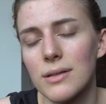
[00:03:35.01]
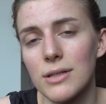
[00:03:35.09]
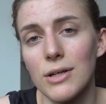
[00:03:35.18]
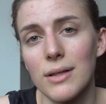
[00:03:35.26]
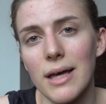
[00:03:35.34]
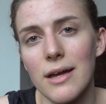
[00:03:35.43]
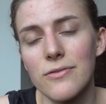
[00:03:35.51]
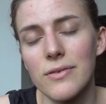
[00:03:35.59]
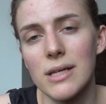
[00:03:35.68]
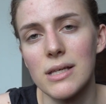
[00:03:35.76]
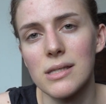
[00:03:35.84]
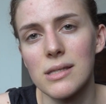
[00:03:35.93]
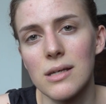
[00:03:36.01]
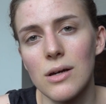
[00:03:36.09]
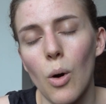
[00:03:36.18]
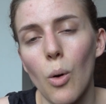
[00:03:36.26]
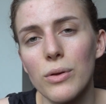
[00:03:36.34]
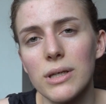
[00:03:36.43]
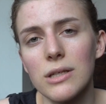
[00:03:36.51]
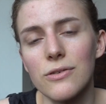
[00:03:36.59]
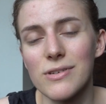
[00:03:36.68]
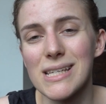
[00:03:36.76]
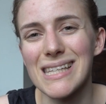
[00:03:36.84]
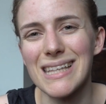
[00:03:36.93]
your life is holding you
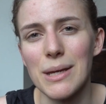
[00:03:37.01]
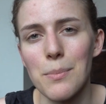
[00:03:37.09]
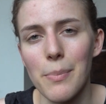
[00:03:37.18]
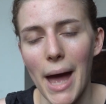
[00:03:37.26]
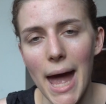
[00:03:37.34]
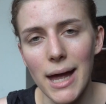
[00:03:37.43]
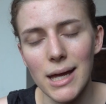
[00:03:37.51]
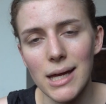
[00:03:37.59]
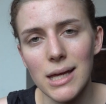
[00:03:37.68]
physically back,